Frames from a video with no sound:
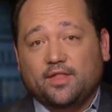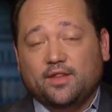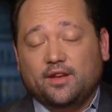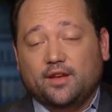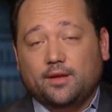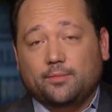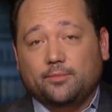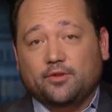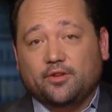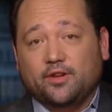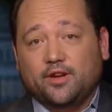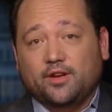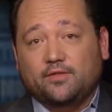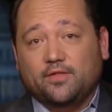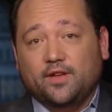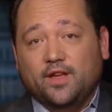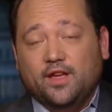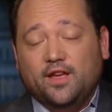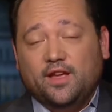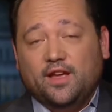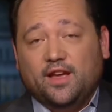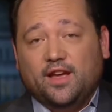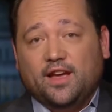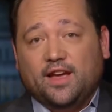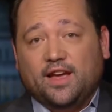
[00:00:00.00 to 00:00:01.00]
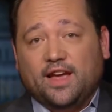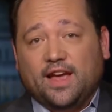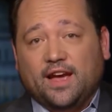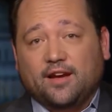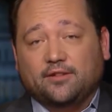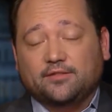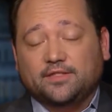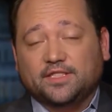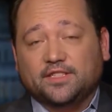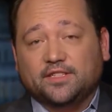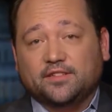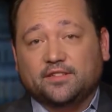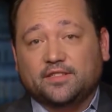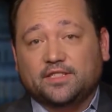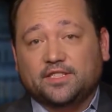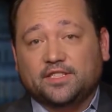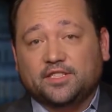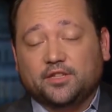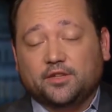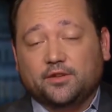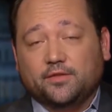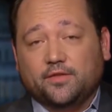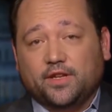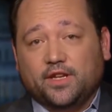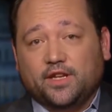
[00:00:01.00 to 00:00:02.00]
a number of uh, House
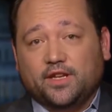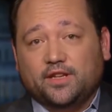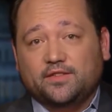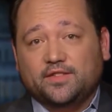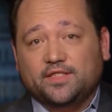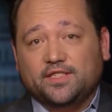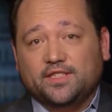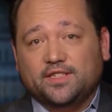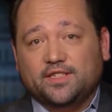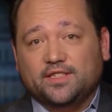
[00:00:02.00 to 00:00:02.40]
conservatives